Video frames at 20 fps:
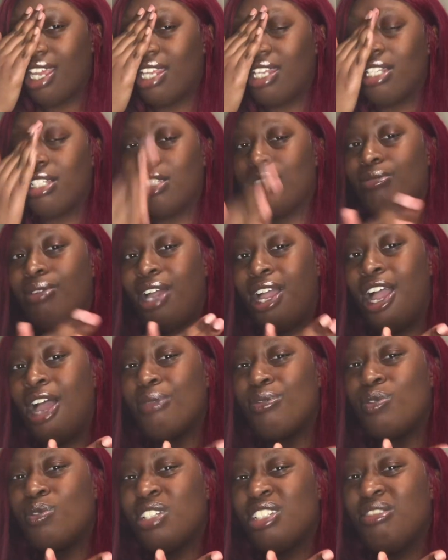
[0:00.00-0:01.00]
This is what
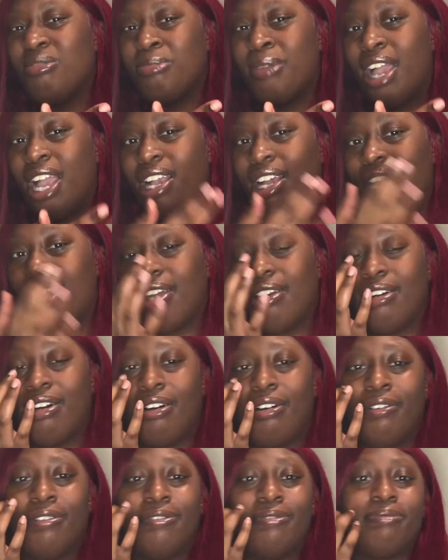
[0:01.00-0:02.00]
happened when you mad
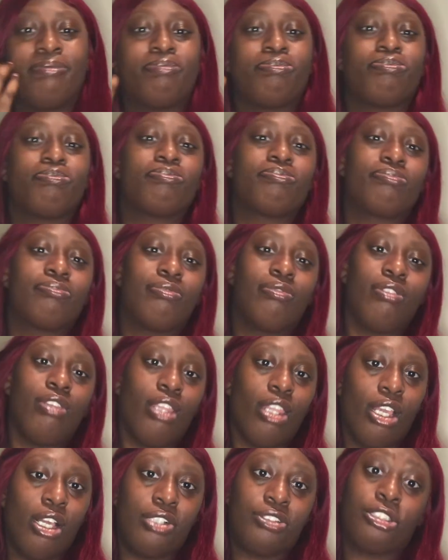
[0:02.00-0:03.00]
ghetto.
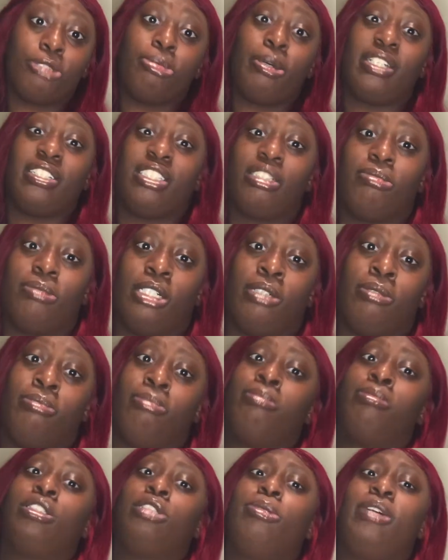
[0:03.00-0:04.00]
Especially
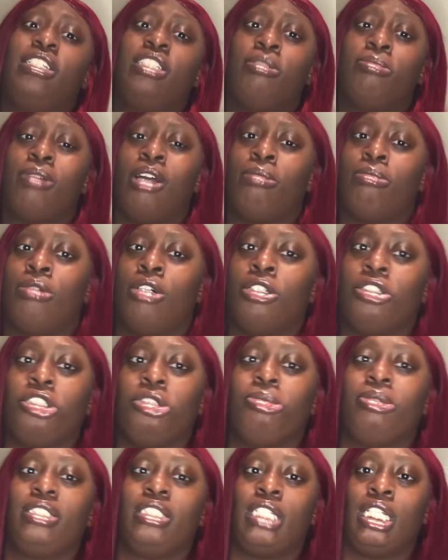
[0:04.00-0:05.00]
my mom, she
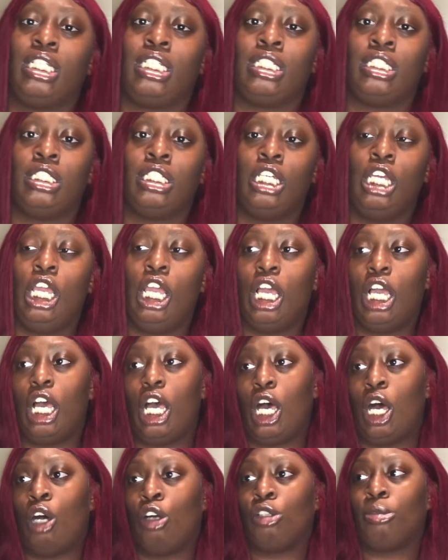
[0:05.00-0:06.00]
be saying,
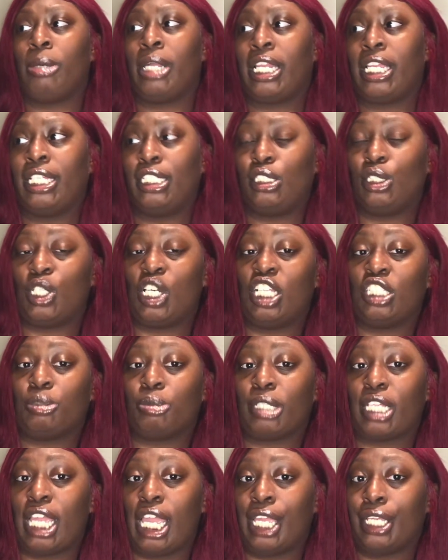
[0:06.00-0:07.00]
oh, you better get your
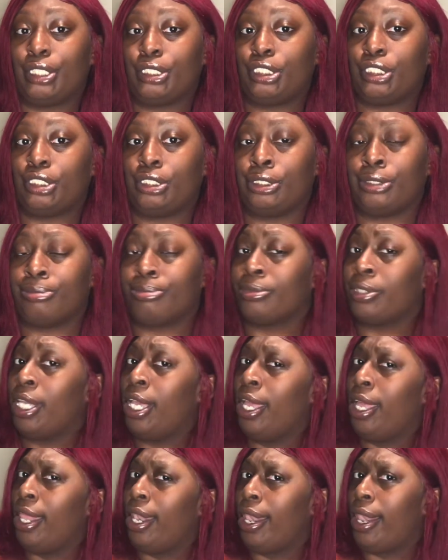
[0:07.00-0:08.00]
education.
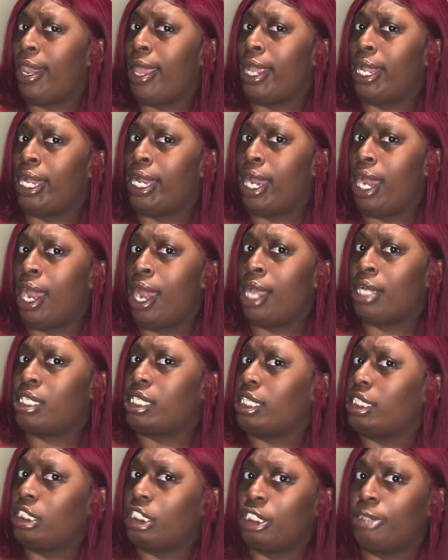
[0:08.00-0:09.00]
Like, girl,
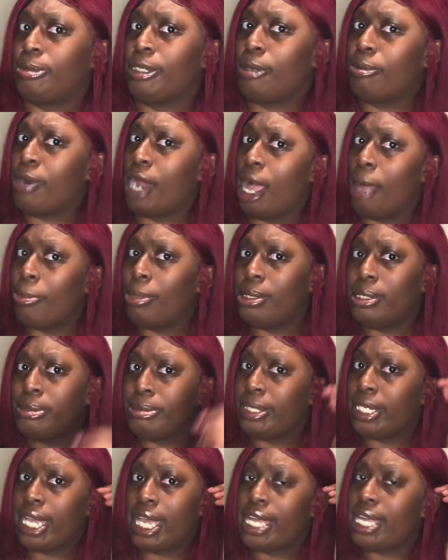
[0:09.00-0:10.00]
can you speak proper?
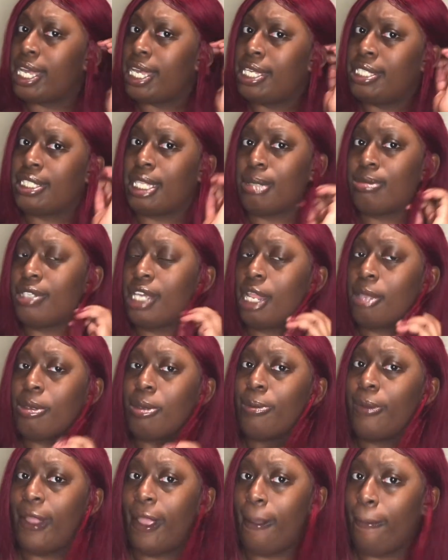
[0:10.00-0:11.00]
Because I'm
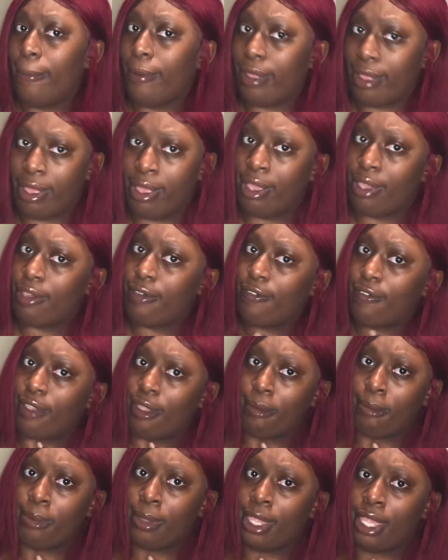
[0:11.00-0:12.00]
talking proper. You
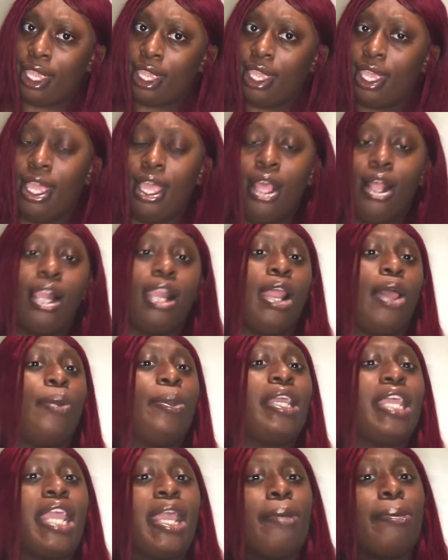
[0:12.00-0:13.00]
feel me? Like,
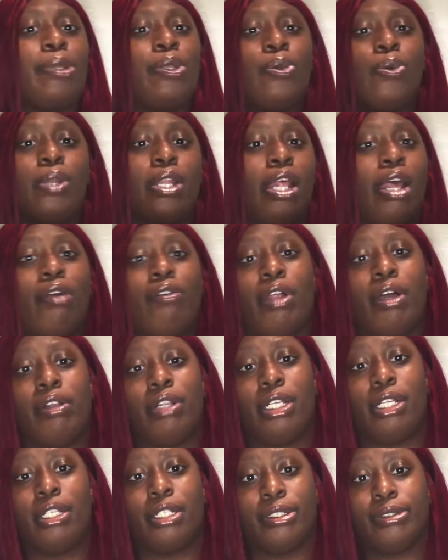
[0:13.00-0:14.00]
we can't be doing that
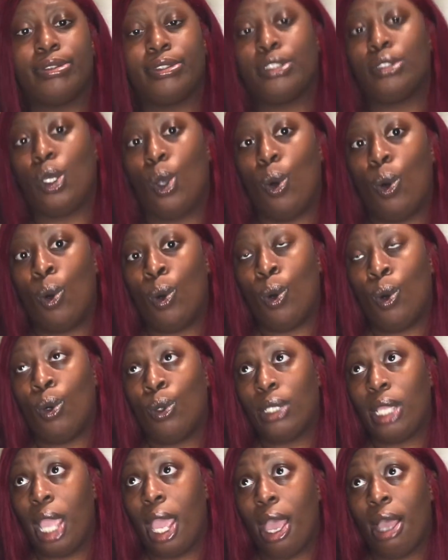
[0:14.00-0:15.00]
around here.
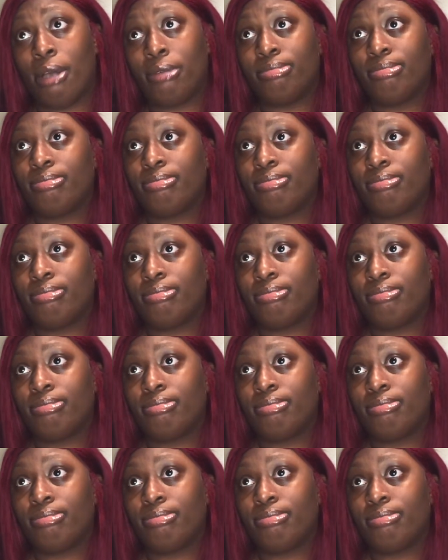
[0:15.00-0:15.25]
So, yeah.